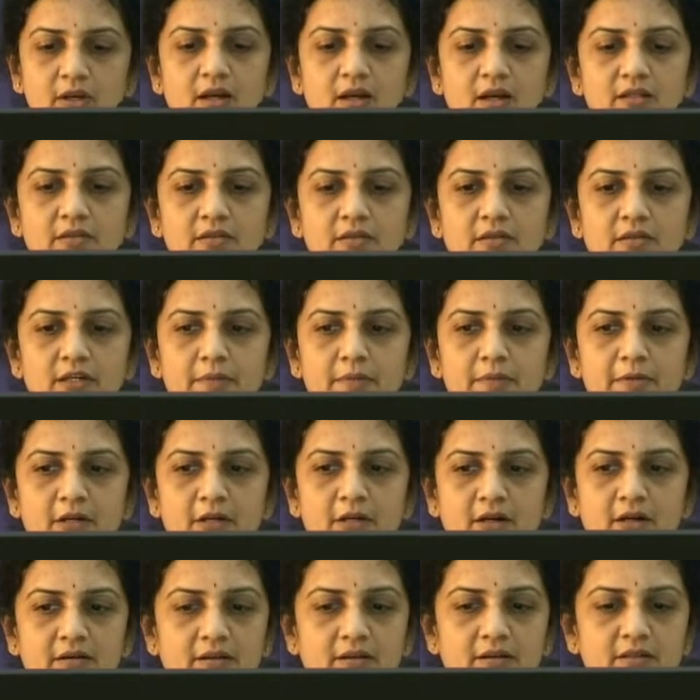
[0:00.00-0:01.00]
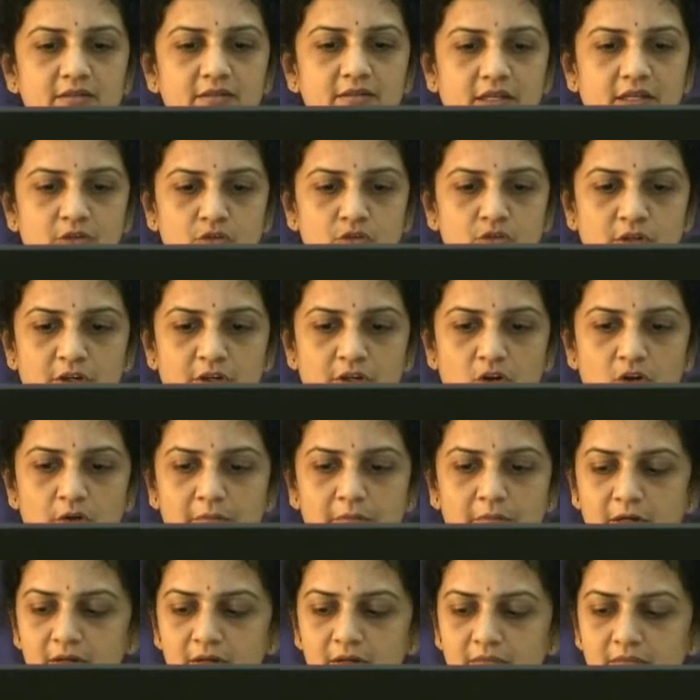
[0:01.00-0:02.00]
and the vertebral artery is actually
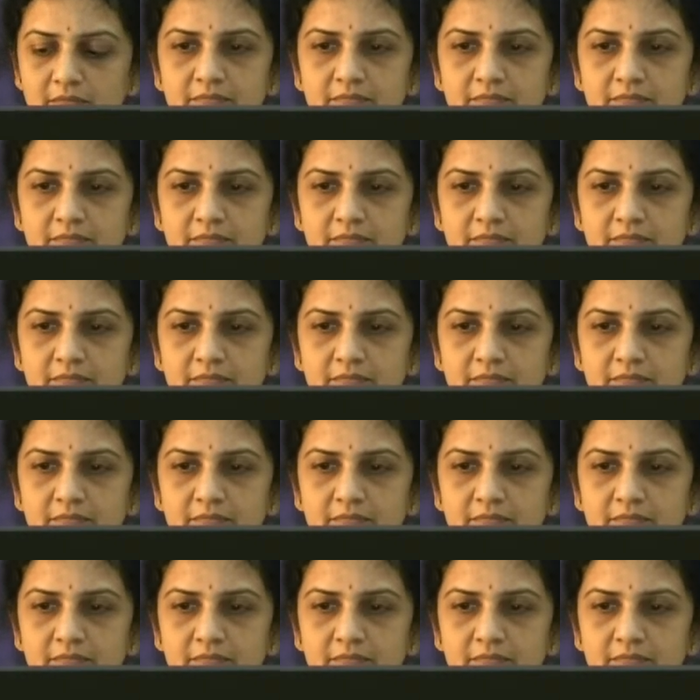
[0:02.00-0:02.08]
normal.